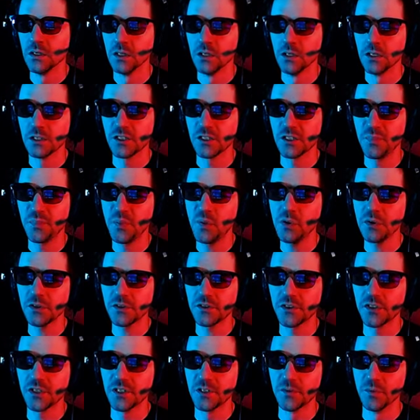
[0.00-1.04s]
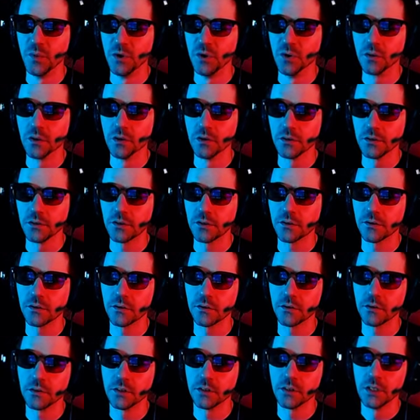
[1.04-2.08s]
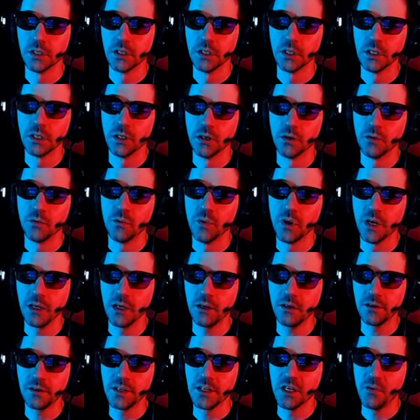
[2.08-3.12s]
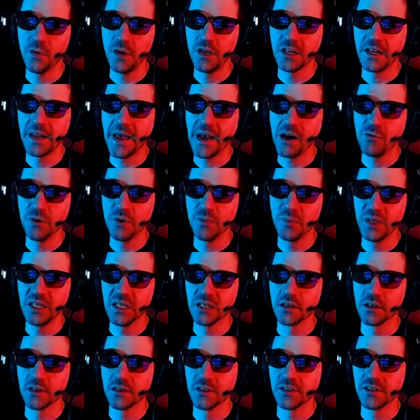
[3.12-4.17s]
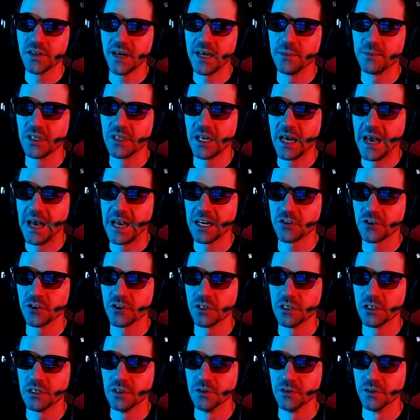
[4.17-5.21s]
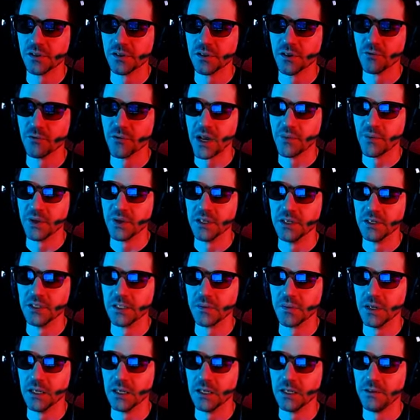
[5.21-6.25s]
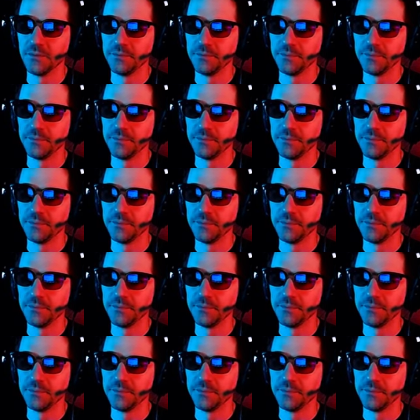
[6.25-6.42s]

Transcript: Sports is Moogles. Well, you know what? Now would be a good time to actually use the Remedy spell.